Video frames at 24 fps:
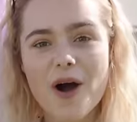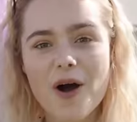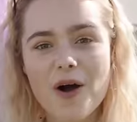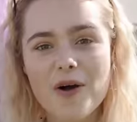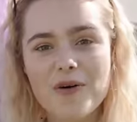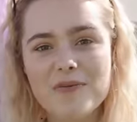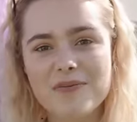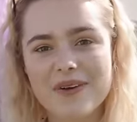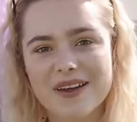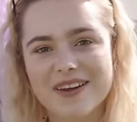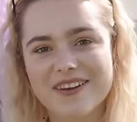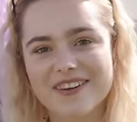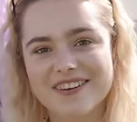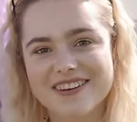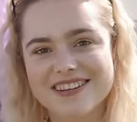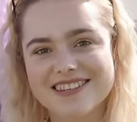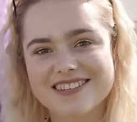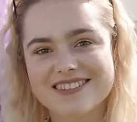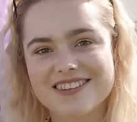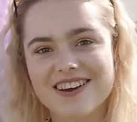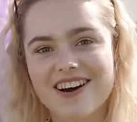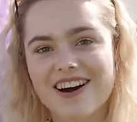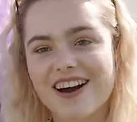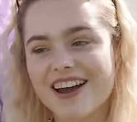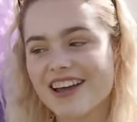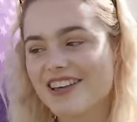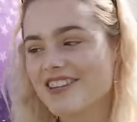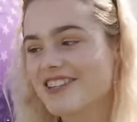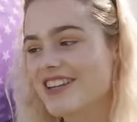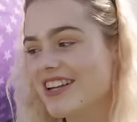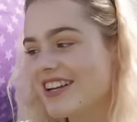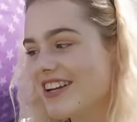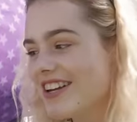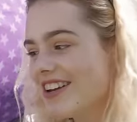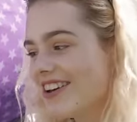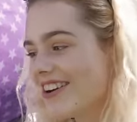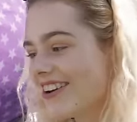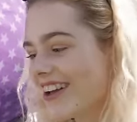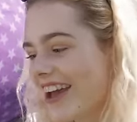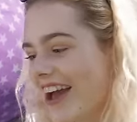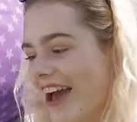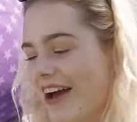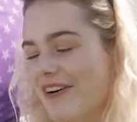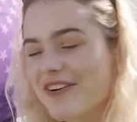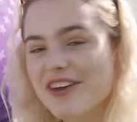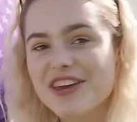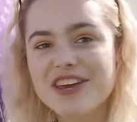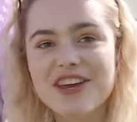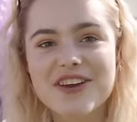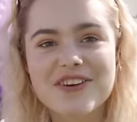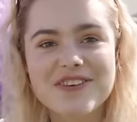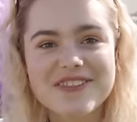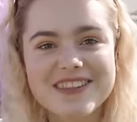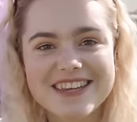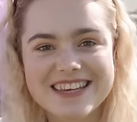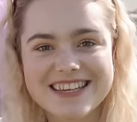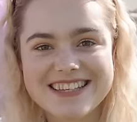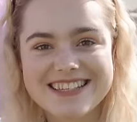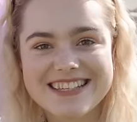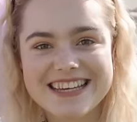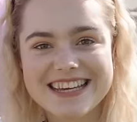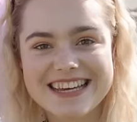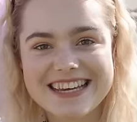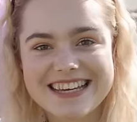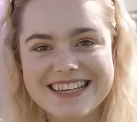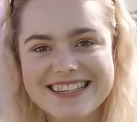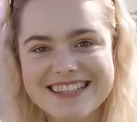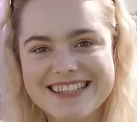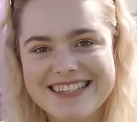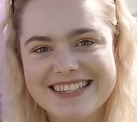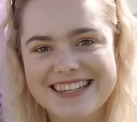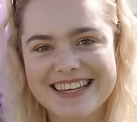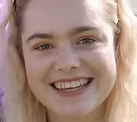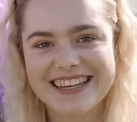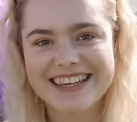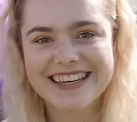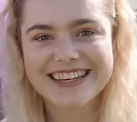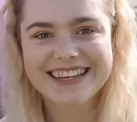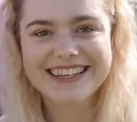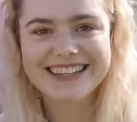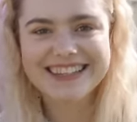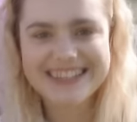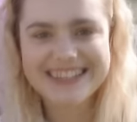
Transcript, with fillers: Oh my goodness guys, look how cute this is.